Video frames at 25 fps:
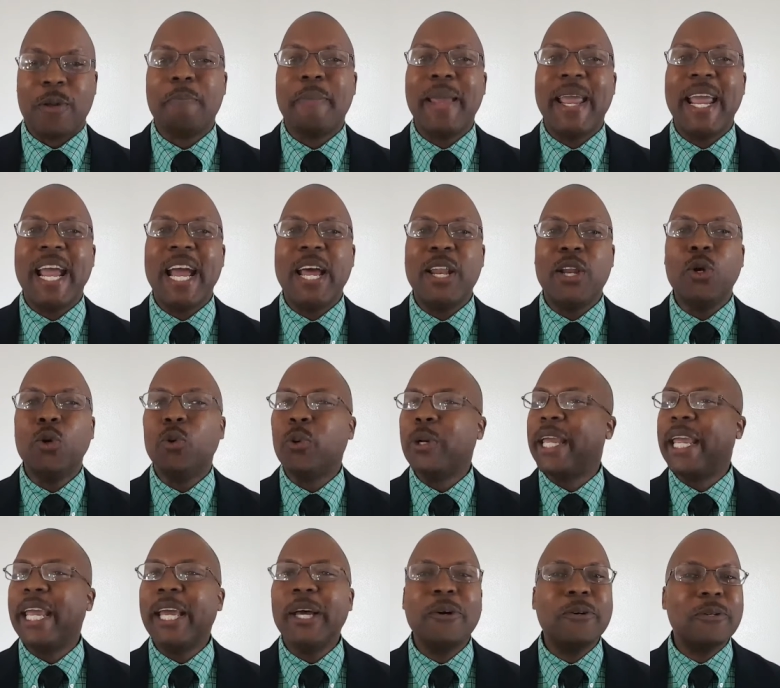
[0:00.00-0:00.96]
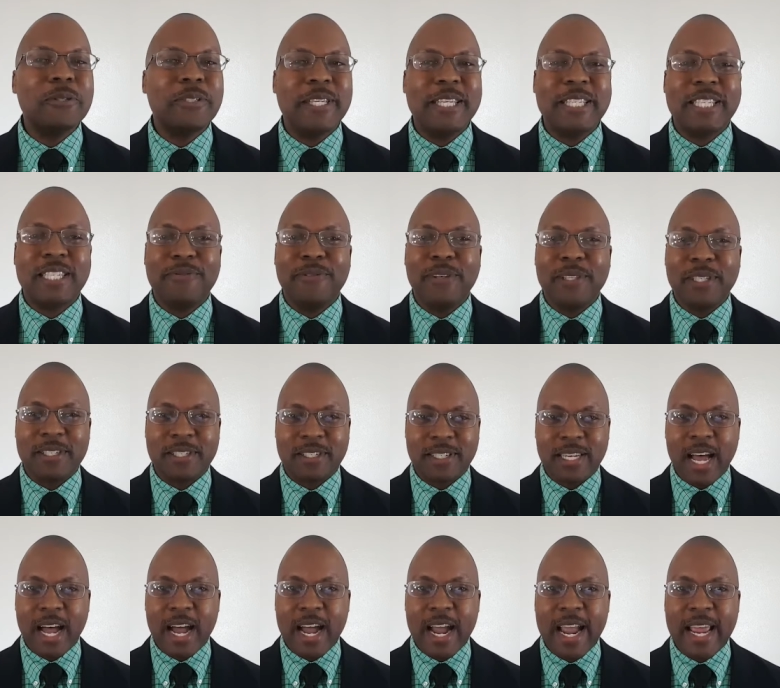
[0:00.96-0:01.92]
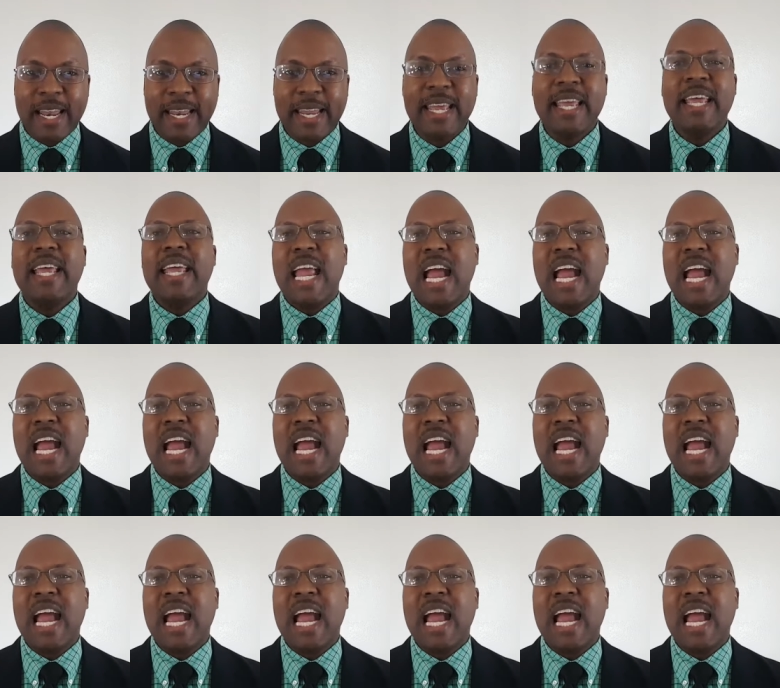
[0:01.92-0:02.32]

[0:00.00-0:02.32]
man who kills this Philistine